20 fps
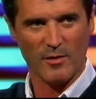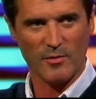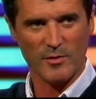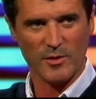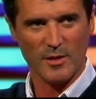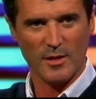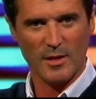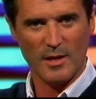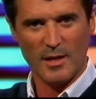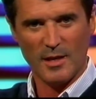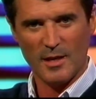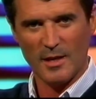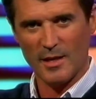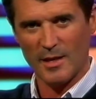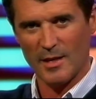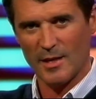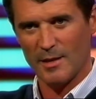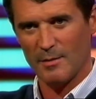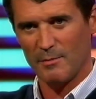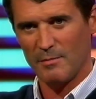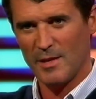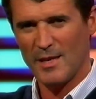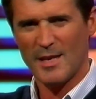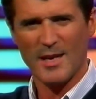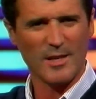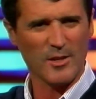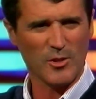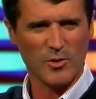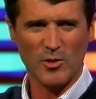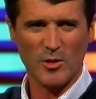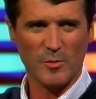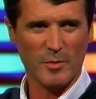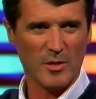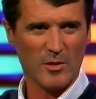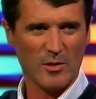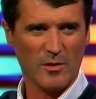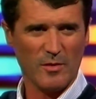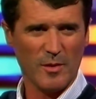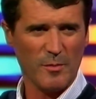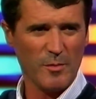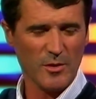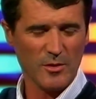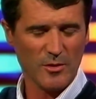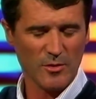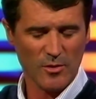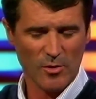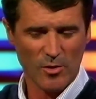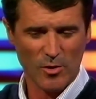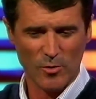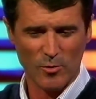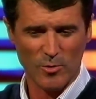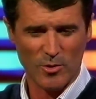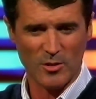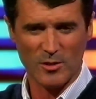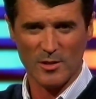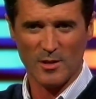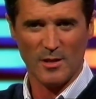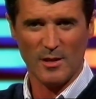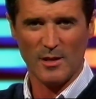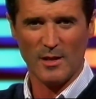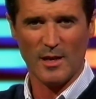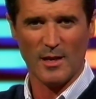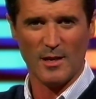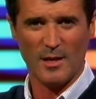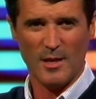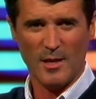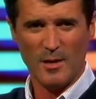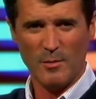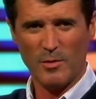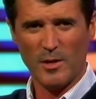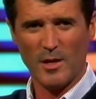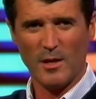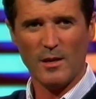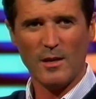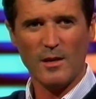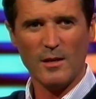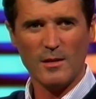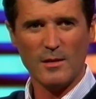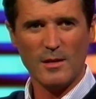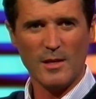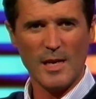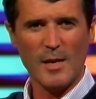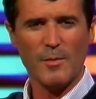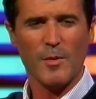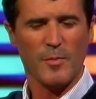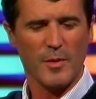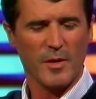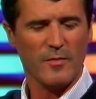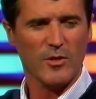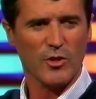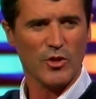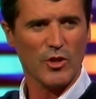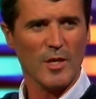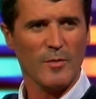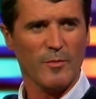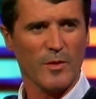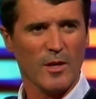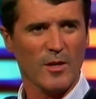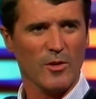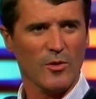of playoffs. Um, again, it's going to be tough. I'm under no illusions, uh, again, but I, I, am a bit of a dreamer.